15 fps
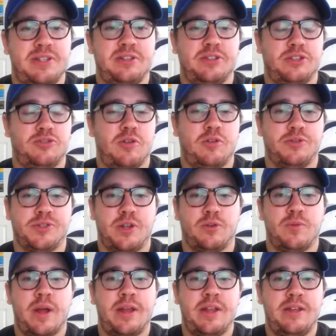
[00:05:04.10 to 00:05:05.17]
the struggles
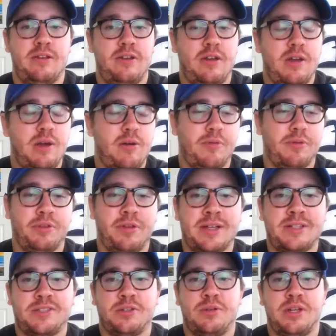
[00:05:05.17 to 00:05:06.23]
already over the
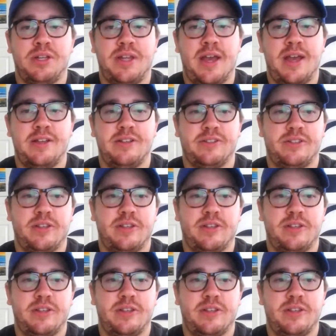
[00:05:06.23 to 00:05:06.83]
last 30 days.